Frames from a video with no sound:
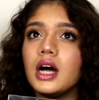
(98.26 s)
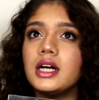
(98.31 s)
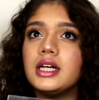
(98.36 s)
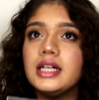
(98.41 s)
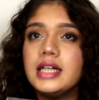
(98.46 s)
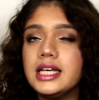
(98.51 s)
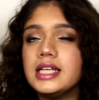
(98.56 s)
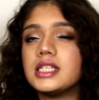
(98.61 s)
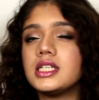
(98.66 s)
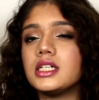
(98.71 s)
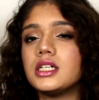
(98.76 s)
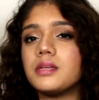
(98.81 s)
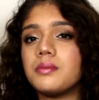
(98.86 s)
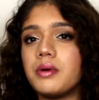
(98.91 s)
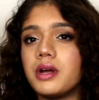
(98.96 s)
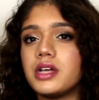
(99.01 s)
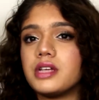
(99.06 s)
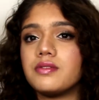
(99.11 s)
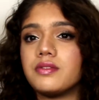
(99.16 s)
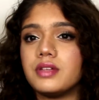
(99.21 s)
a decent
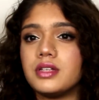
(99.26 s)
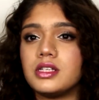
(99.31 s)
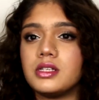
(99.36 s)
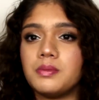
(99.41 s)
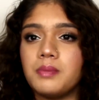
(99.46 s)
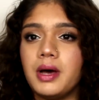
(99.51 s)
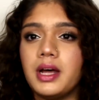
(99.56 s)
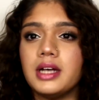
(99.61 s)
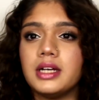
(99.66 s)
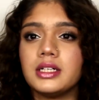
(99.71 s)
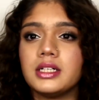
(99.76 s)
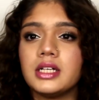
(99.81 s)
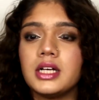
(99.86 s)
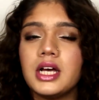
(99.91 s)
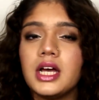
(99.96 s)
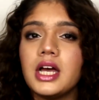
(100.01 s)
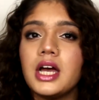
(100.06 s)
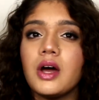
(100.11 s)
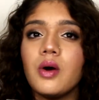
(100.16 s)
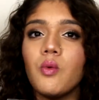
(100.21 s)
price for this palette.
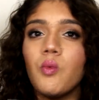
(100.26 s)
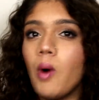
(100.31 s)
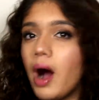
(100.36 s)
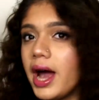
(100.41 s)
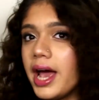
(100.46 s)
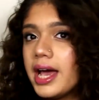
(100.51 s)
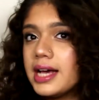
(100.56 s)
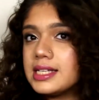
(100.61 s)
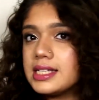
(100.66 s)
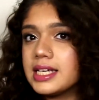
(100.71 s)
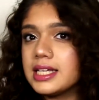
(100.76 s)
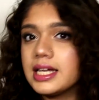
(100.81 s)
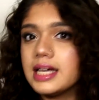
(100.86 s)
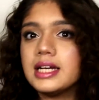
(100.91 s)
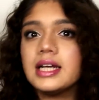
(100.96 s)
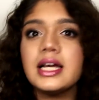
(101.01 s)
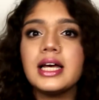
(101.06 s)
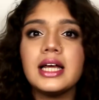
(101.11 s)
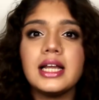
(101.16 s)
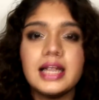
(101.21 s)
Why I say
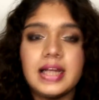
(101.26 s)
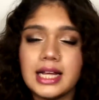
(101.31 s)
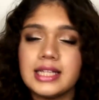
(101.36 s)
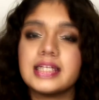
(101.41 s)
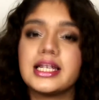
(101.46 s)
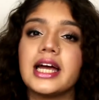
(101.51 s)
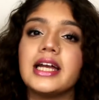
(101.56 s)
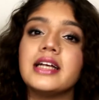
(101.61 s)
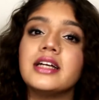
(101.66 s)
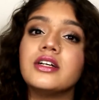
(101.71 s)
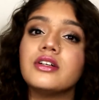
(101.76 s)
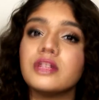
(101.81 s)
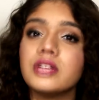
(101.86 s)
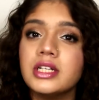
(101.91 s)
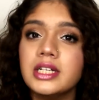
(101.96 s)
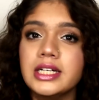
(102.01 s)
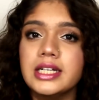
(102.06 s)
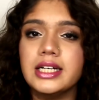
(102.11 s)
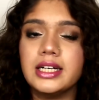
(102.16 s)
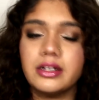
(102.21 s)
that? Let's get into
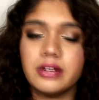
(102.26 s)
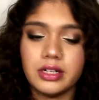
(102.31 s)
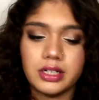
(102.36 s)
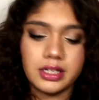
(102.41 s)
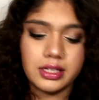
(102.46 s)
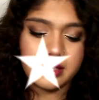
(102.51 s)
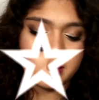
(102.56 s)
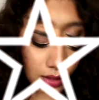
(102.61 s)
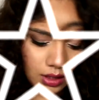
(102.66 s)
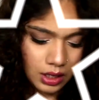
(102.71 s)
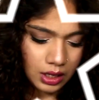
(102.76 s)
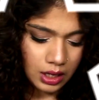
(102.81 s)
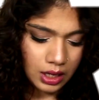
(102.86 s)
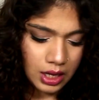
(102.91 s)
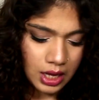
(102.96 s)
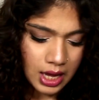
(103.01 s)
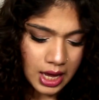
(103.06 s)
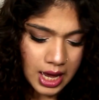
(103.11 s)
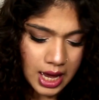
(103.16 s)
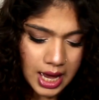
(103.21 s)
the nitty-gritties.
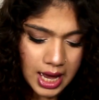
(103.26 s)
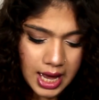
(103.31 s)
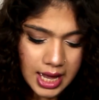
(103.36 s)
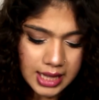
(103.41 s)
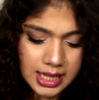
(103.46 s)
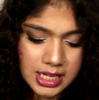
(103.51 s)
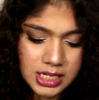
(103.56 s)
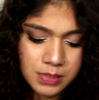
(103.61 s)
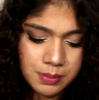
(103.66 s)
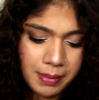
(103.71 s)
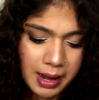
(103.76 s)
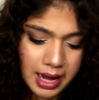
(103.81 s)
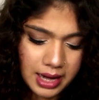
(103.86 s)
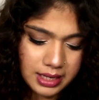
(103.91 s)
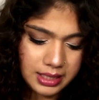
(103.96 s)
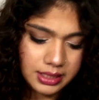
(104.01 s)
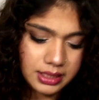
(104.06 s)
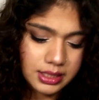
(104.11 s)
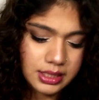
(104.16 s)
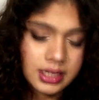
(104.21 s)
This
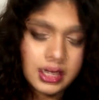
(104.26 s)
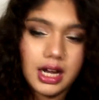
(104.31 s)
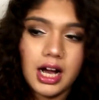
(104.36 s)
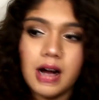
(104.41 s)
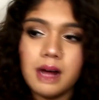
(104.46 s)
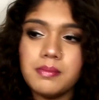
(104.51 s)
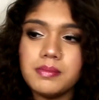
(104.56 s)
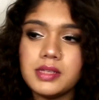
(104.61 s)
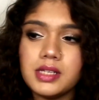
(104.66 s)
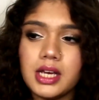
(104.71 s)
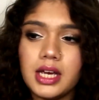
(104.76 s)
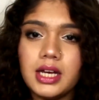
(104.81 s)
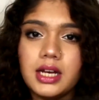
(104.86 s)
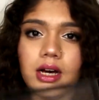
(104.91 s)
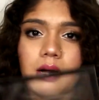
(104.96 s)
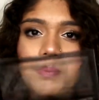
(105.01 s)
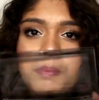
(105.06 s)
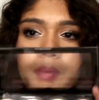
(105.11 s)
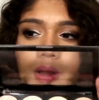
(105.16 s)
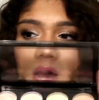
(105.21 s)
palette comes in
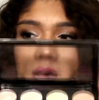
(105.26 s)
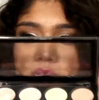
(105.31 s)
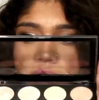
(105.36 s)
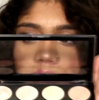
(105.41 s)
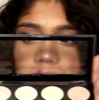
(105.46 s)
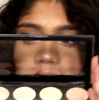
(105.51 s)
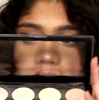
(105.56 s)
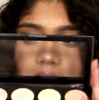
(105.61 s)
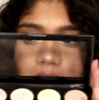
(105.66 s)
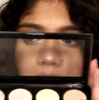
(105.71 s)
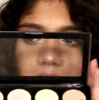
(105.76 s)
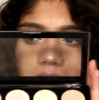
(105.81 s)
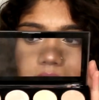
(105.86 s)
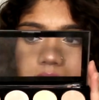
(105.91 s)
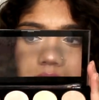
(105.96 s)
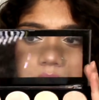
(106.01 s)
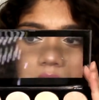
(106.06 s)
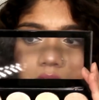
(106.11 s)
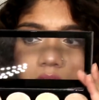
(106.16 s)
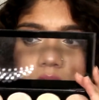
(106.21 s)
a plastic
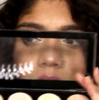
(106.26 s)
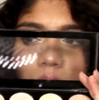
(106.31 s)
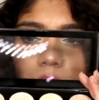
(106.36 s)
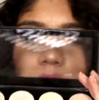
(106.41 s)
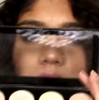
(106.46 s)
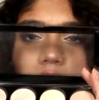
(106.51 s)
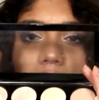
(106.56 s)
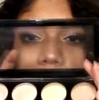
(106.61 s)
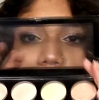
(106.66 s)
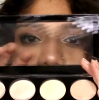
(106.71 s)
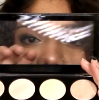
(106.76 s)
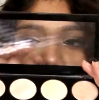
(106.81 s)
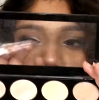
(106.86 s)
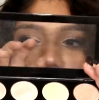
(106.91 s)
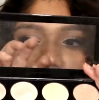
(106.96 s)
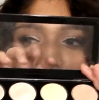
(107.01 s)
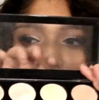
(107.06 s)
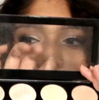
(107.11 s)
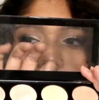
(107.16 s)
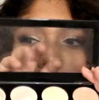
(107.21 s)
case with a
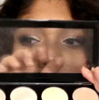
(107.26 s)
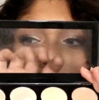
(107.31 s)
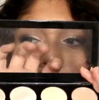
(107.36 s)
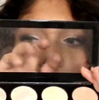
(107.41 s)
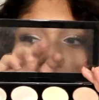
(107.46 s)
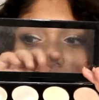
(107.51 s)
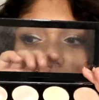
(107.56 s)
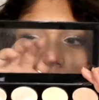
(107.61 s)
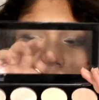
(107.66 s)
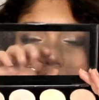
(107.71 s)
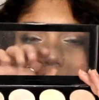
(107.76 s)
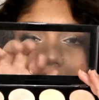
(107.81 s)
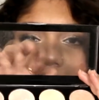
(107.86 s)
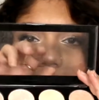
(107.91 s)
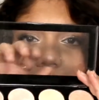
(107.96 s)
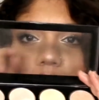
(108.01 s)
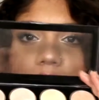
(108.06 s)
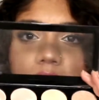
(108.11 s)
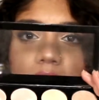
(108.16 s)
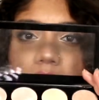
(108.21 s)
cover that is
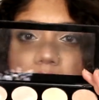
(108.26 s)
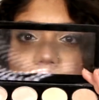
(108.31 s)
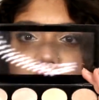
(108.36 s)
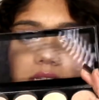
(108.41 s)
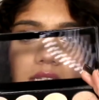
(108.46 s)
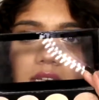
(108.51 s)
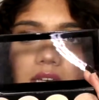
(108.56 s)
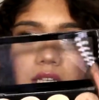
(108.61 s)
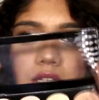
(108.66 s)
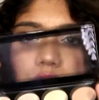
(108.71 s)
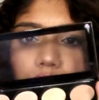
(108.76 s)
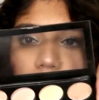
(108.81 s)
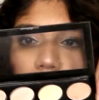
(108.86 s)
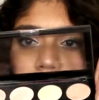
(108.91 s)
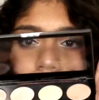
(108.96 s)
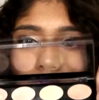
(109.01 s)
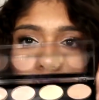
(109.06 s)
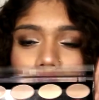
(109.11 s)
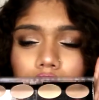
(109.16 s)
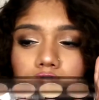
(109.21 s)
completely
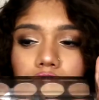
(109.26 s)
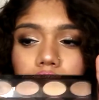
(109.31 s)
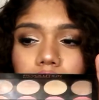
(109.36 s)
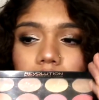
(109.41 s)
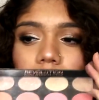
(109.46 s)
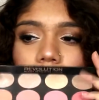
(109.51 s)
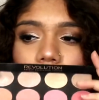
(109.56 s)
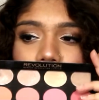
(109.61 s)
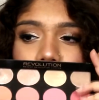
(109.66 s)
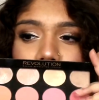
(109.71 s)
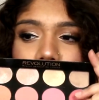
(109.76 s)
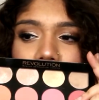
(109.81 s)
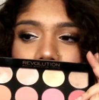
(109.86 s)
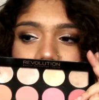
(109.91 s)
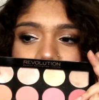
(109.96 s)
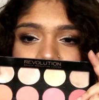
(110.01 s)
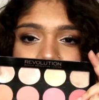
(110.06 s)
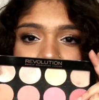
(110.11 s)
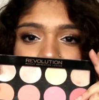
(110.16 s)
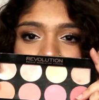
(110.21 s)
see-through. So the
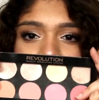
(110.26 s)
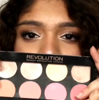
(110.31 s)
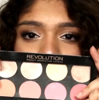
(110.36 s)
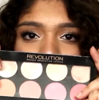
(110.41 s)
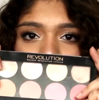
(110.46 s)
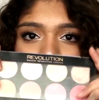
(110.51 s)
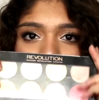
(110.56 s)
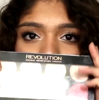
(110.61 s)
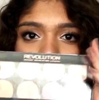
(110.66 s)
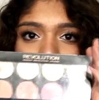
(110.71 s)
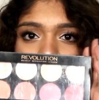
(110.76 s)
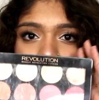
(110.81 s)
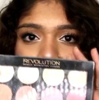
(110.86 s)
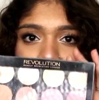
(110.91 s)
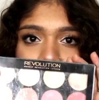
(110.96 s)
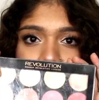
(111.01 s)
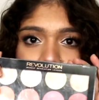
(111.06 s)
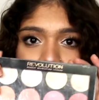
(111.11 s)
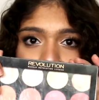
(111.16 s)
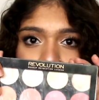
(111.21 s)
packaging is
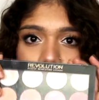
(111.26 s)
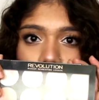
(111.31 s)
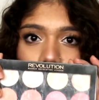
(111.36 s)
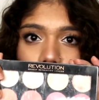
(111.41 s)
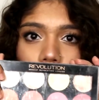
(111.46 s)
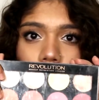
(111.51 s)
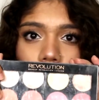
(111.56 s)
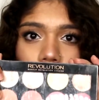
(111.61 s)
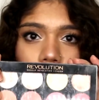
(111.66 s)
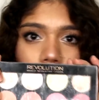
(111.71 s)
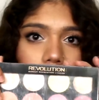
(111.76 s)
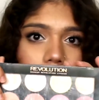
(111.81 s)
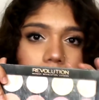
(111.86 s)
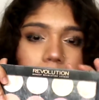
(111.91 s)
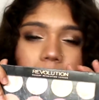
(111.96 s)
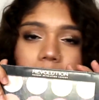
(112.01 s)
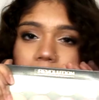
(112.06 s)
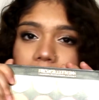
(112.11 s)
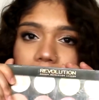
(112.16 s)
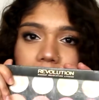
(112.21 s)
not pro
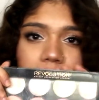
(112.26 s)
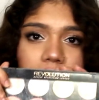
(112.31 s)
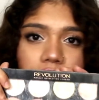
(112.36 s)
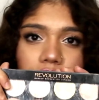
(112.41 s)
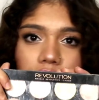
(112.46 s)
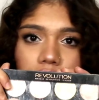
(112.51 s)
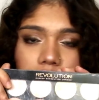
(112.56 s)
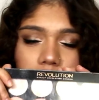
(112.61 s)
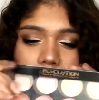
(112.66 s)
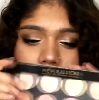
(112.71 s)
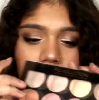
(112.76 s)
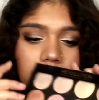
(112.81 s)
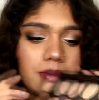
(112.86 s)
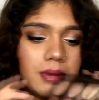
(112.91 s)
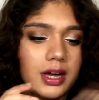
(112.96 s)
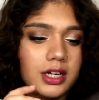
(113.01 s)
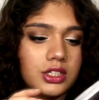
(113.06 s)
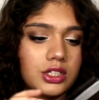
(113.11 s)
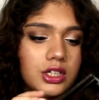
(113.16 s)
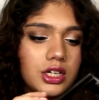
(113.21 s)
by any stretch of the
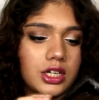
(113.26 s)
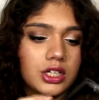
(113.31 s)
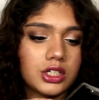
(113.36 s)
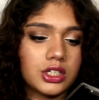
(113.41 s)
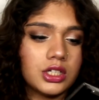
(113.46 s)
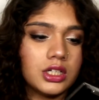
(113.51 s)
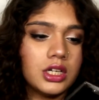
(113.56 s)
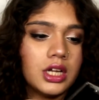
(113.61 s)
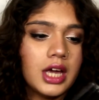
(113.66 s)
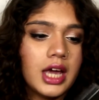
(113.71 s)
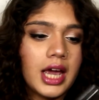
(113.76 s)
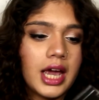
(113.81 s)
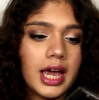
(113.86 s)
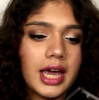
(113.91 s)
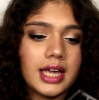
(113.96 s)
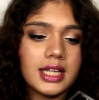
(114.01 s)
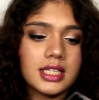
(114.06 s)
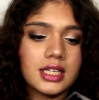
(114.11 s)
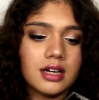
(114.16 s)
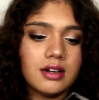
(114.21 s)
imagination.
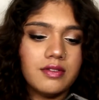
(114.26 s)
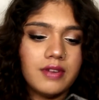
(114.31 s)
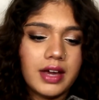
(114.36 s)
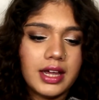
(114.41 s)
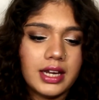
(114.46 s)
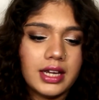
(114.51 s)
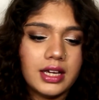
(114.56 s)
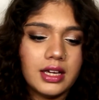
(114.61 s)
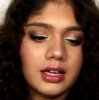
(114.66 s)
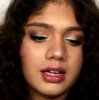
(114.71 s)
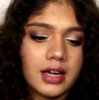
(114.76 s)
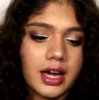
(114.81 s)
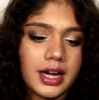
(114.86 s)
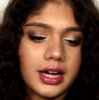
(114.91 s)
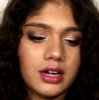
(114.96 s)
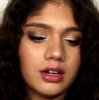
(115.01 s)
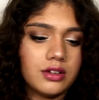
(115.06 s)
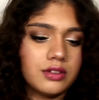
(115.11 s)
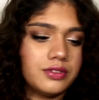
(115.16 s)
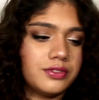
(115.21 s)
It's a very
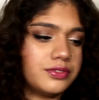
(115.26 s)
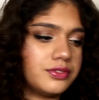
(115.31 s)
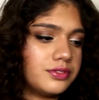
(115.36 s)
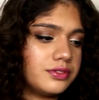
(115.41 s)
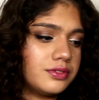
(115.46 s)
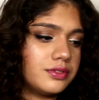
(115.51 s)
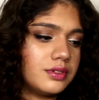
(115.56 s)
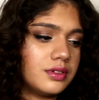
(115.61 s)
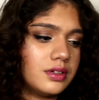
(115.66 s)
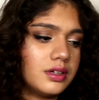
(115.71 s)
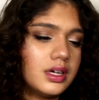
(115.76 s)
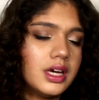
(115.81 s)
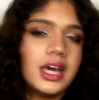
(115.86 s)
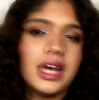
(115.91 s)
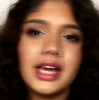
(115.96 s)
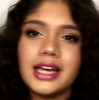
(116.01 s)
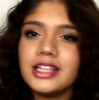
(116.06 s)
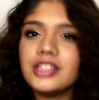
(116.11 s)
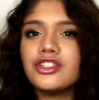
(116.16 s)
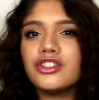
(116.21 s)

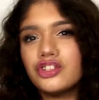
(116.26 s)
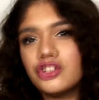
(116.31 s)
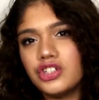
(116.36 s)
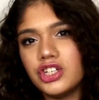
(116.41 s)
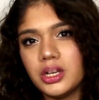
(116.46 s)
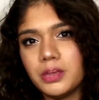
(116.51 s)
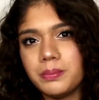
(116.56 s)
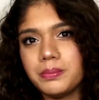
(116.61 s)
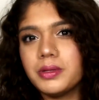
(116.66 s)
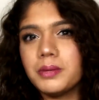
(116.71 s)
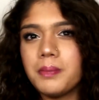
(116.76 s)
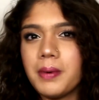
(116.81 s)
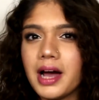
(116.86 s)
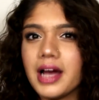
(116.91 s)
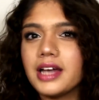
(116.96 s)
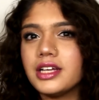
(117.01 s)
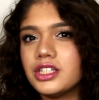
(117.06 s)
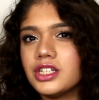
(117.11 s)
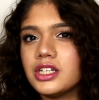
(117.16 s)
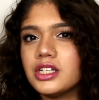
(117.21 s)
it's cheap. The
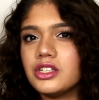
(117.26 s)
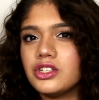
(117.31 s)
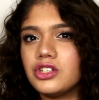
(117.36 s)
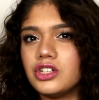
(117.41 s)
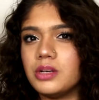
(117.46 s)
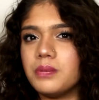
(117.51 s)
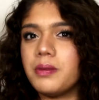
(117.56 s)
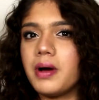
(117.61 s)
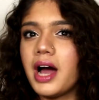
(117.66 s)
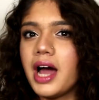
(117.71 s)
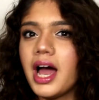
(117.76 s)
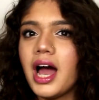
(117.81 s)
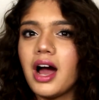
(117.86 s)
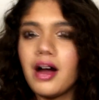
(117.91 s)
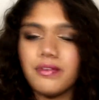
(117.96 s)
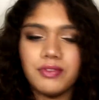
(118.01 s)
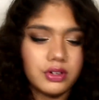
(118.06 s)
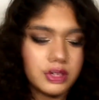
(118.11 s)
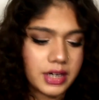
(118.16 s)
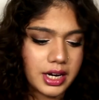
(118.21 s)
packaging is cheap. I
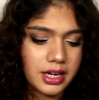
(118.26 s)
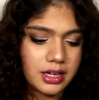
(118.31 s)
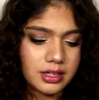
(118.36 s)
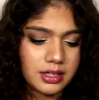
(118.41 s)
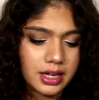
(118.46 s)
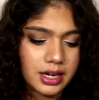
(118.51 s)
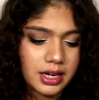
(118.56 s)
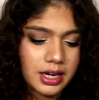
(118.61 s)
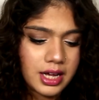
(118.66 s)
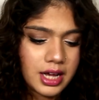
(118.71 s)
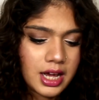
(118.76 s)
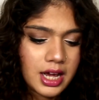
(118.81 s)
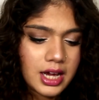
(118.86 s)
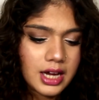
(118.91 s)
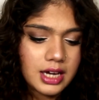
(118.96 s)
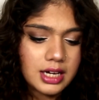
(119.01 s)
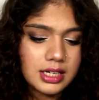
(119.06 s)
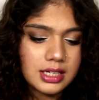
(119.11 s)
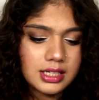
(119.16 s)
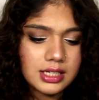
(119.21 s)
have to tell you that,
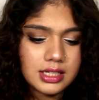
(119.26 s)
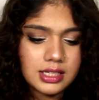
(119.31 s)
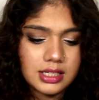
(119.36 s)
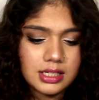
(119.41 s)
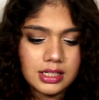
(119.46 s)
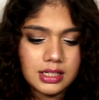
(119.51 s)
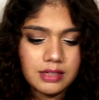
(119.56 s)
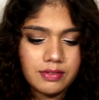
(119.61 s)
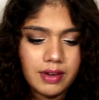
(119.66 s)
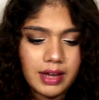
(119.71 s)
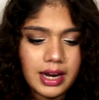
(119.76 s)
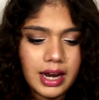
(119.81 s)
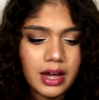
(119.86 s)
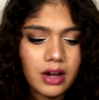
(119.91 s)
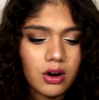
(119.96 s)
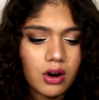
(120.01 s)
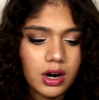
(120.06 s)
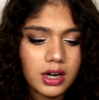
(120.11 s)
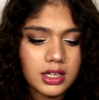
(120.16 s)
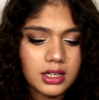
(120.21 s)
because when
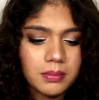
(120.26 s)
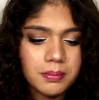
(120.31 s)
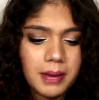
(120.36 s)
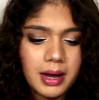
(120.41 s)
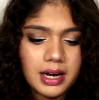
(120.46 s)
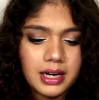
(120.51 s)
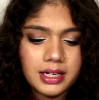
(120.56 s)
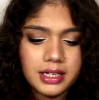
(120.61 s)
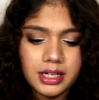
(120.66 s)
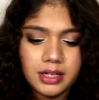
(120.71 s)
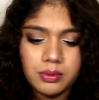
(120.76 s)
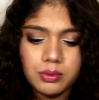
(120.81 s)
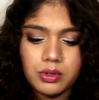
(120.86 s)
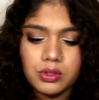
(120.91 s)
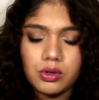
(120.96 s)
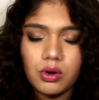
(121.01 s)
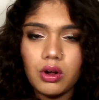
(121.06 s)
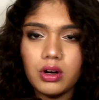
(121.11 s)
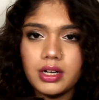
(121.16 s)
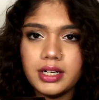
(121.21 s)
I got the palette, it
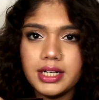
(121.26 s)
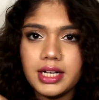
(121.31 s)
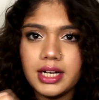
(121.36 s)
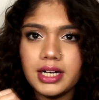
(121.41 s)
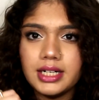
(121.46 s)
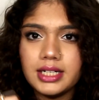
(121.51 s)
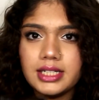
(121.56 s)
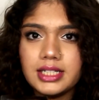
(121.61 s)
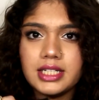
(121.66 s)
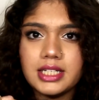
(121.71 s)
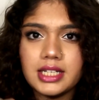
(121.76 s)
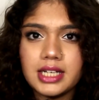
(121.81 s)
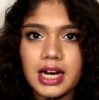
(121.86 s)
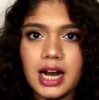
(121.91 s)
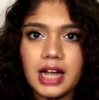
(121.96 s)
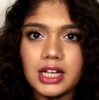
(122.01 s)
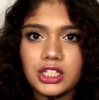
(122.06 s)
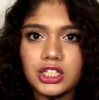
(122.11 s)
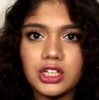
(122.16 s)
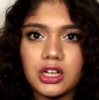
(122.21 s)
was already a little
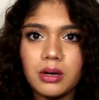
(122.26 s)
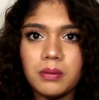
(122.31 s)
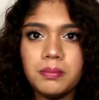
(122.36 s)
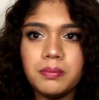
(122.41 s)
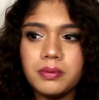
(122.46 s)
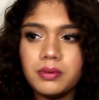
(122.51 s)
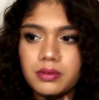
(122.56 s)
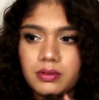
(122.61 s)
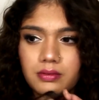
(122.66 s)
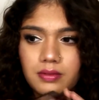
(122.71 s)
scratched up.